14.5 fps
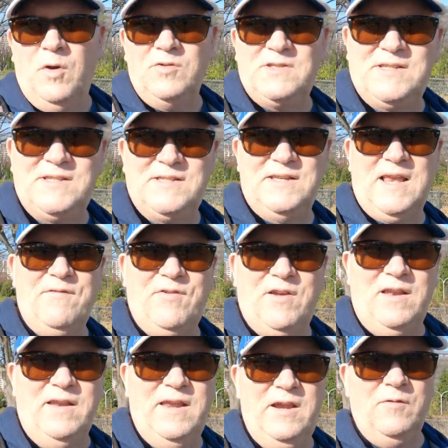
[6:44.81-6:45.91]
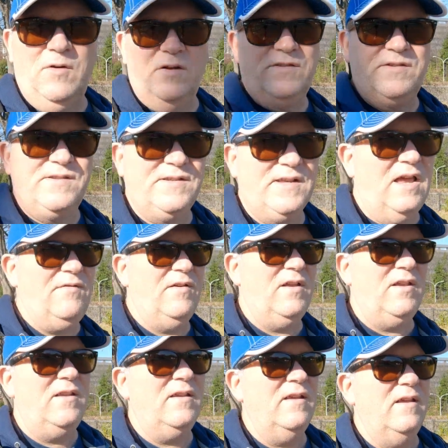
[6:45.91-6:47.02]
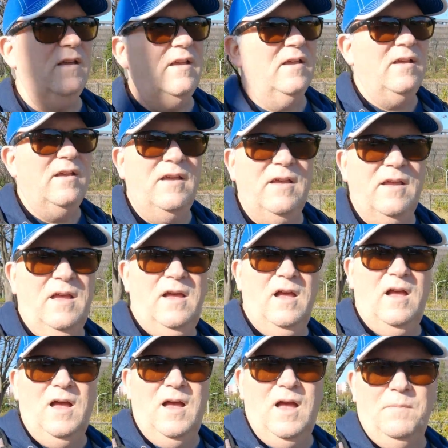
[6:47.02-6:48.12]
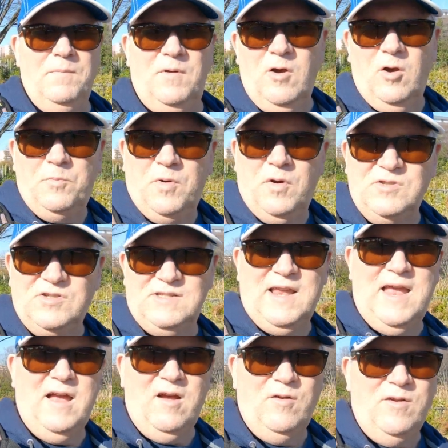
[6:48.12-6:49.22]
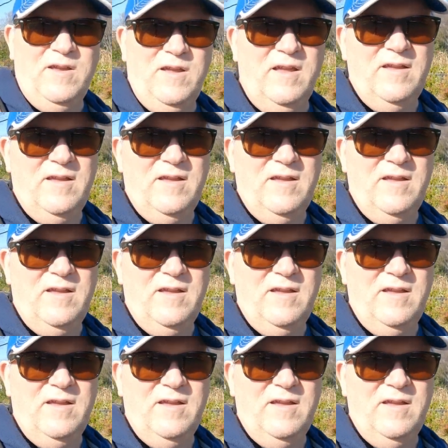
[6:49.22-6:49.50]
7, Hero 7, GoPro sound.